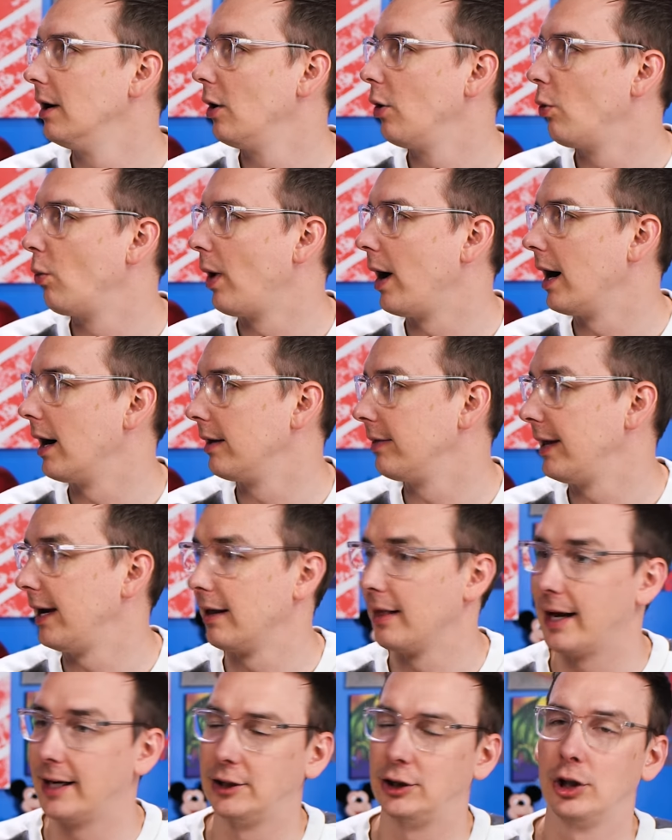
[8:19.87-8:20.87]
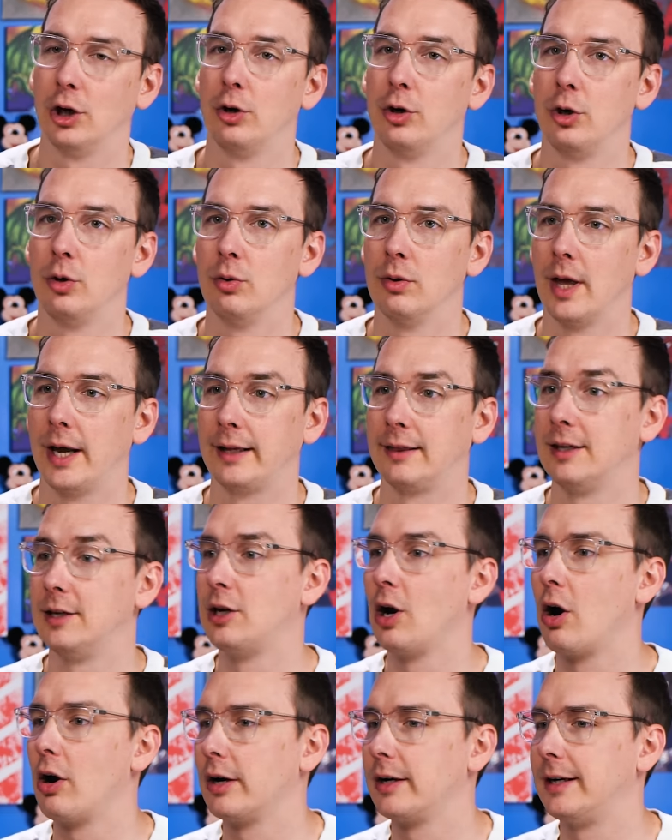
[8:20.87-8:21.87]
which where is, they like show you like the
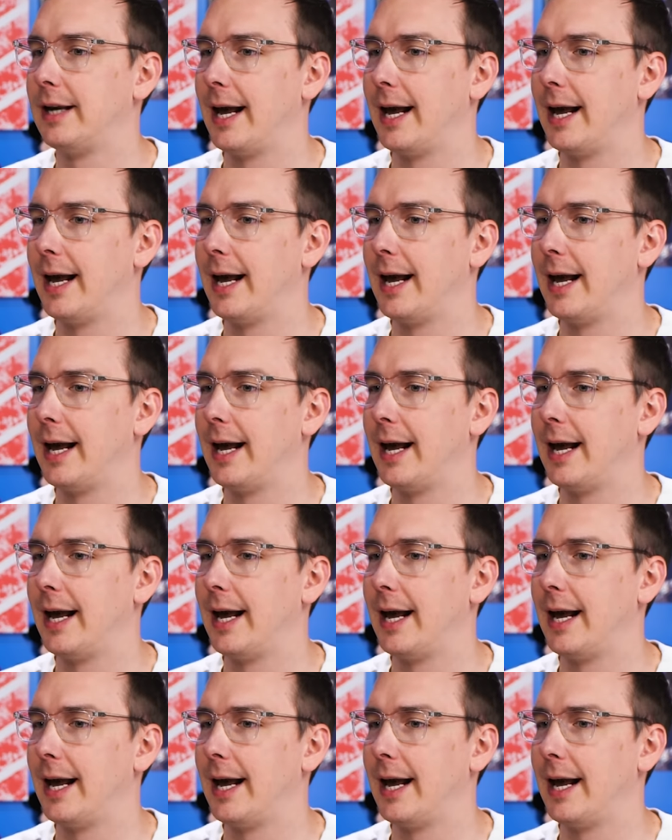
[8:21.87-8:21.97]
dark